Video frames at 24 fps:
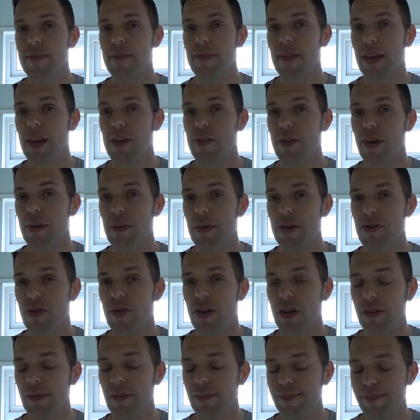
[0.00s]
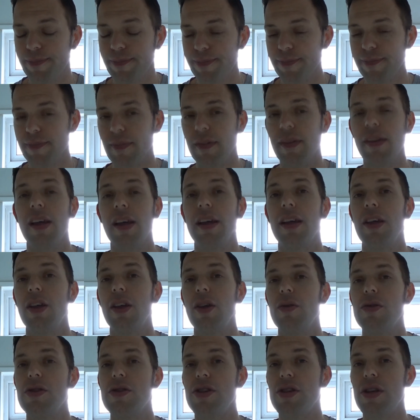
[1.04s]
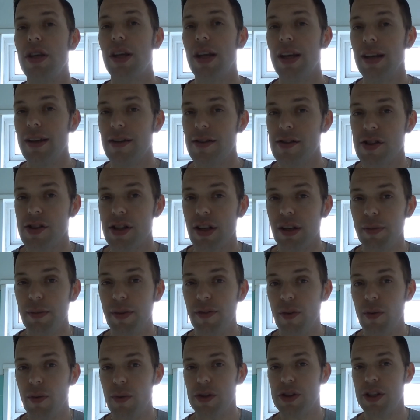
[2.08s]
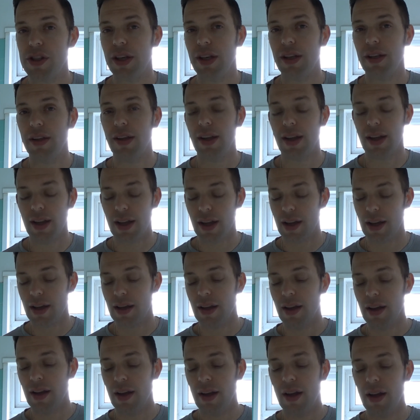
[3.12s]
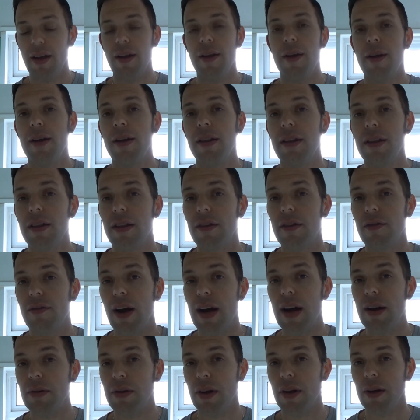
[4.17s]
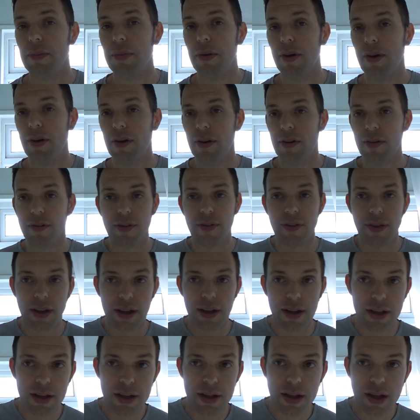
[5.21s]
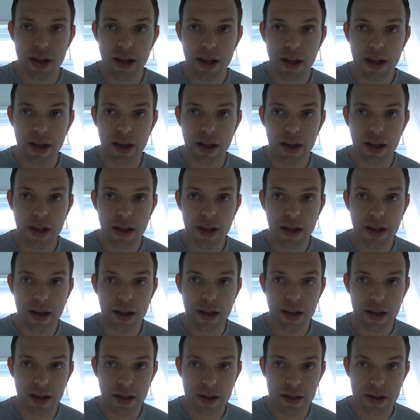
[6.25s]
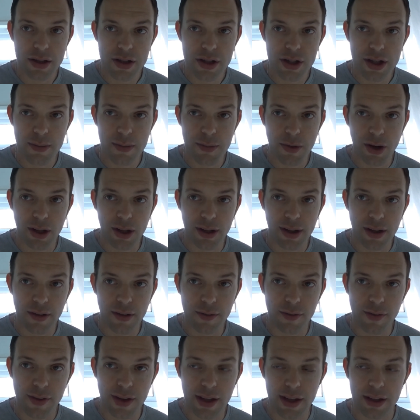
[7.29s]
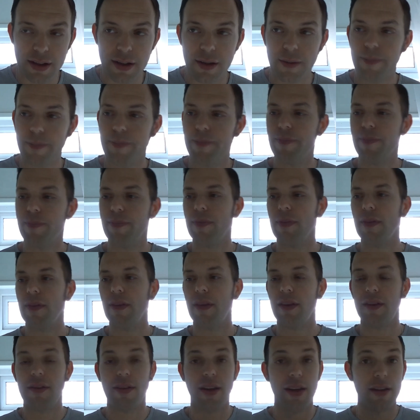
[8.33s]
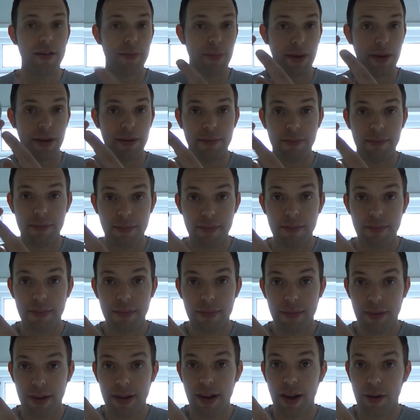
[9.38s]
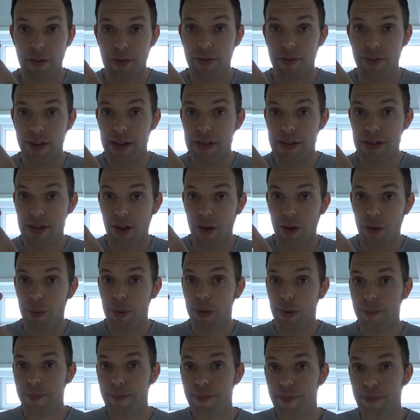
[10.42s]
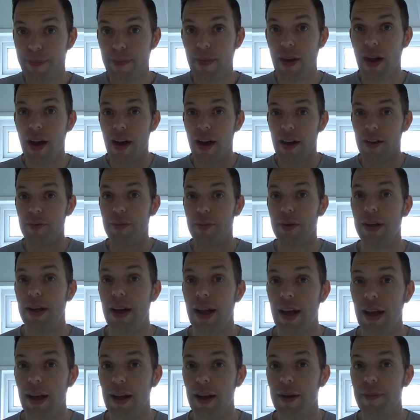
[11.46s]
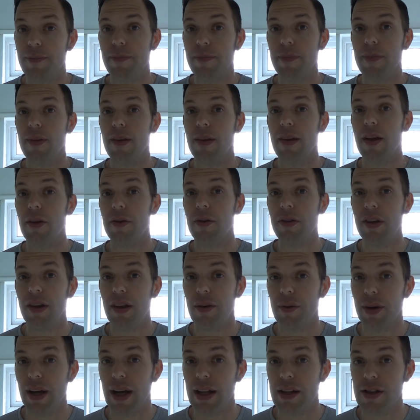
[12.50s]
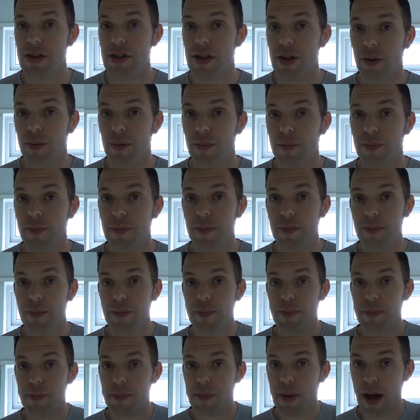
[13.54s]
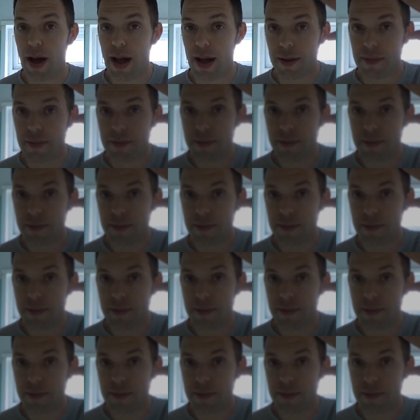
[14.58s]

thank you very much, Ron. And thank you, ladies and gentlemen, for watching the roundup of the Scheermonnik Delfts Wit. This has been the Delft Wit soap. I've been Nick. See you again soon. Bye.